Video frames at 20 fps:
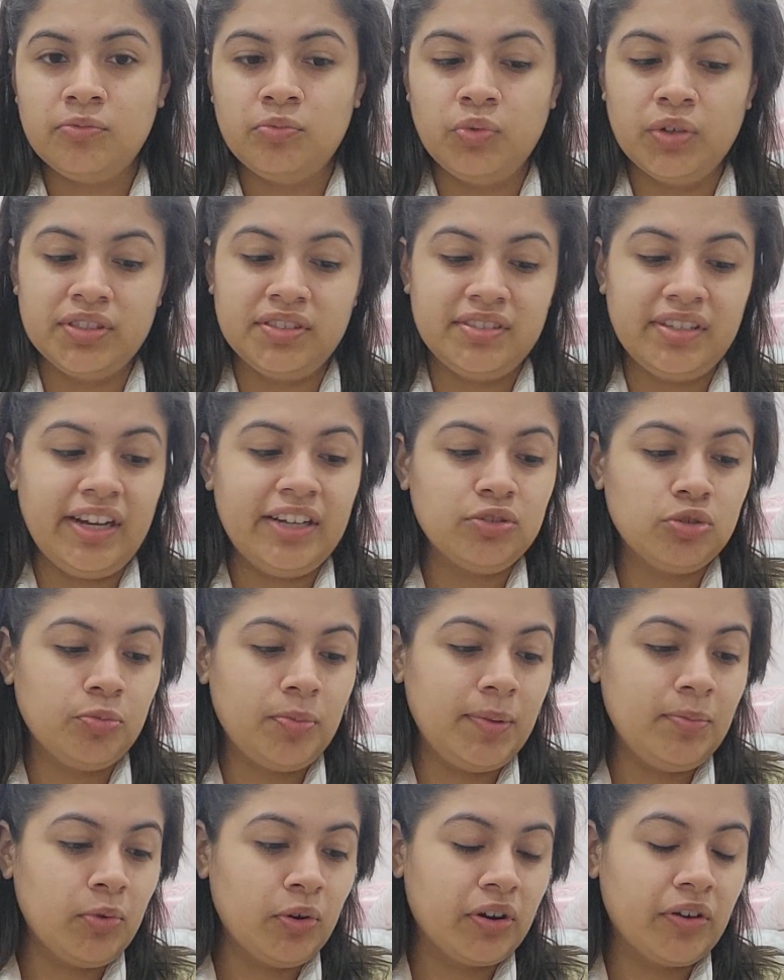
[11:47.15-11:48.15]
what size would
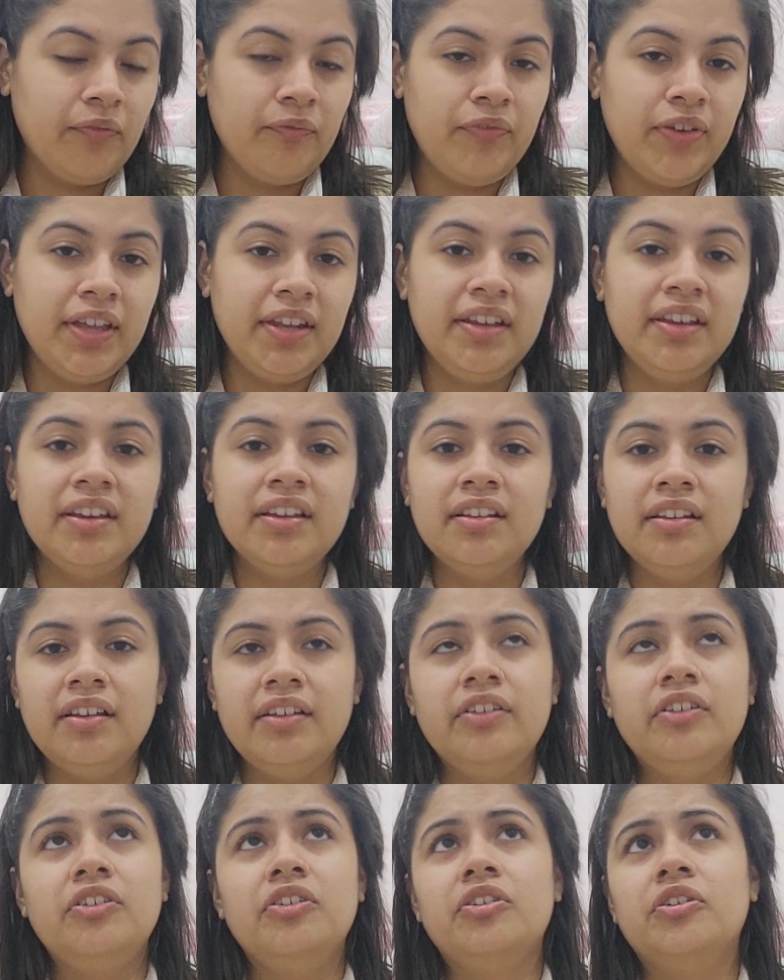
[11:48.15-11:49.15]
be more convenient,
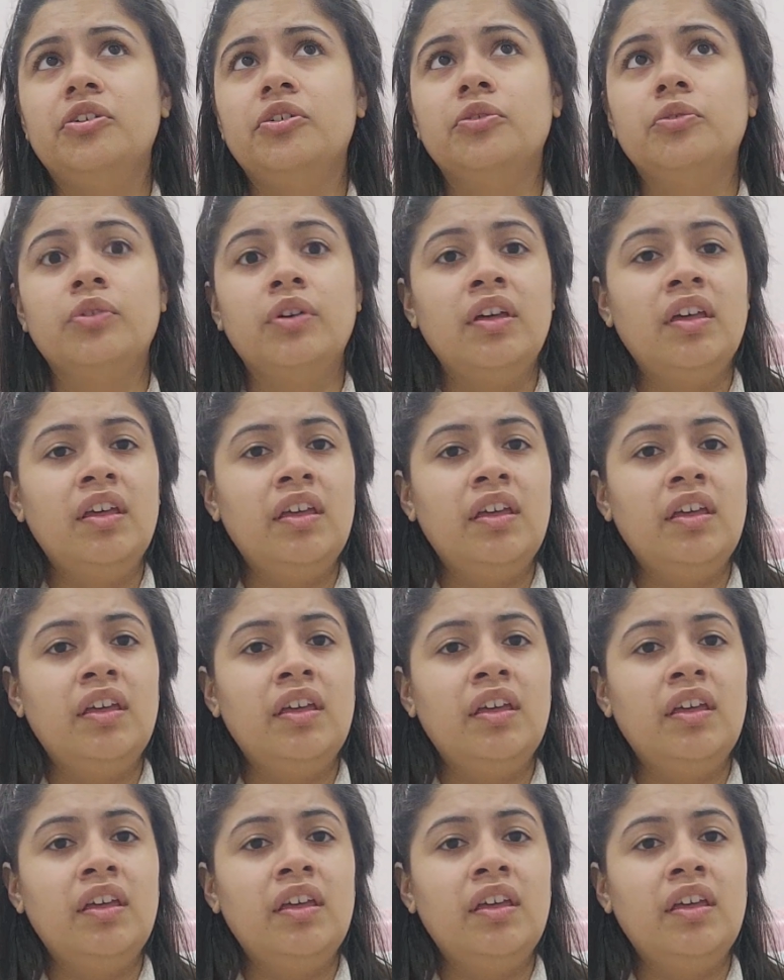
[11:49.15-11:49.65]
and